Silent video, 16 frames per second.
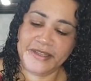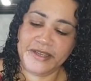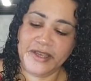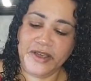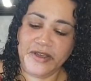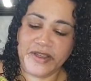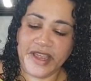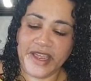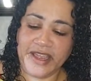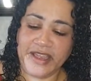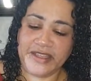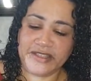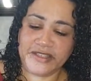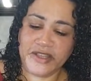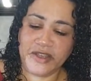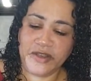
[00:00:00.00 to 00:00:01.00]
Okay,
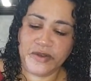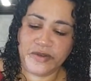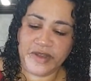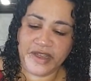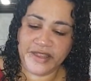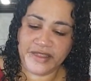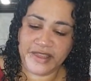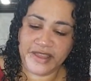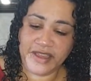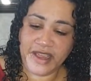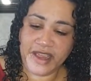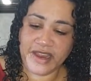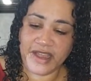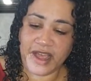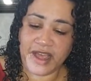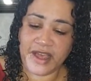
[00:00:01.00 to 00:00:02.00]
so I think I
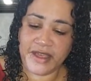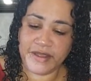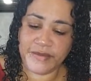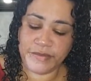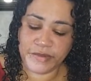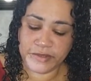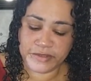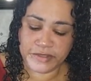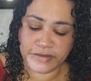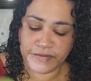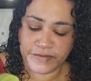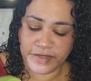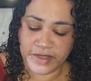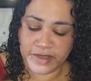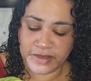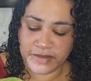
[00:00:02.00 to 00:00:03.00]
got most of
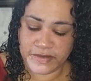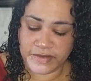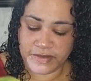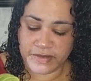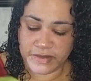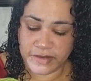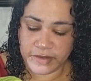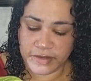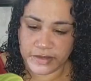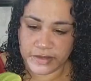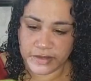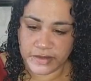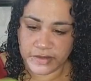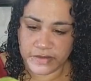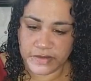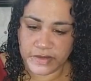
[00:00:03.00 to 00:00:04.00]
this
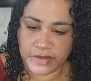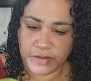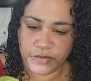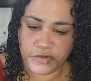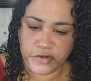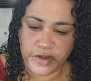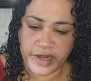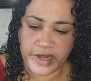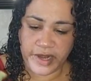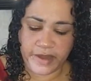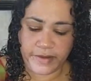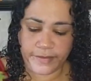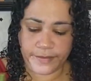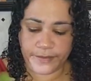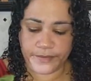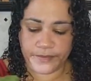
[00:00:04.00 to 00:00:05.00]
substrate
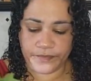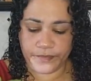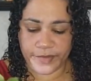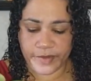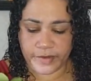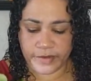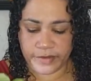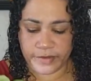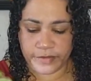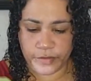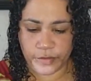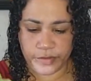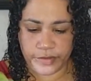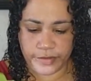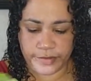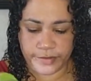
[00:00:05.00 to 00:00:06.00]
out, all the
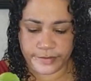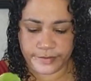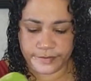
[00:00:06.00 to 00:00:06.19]
soil.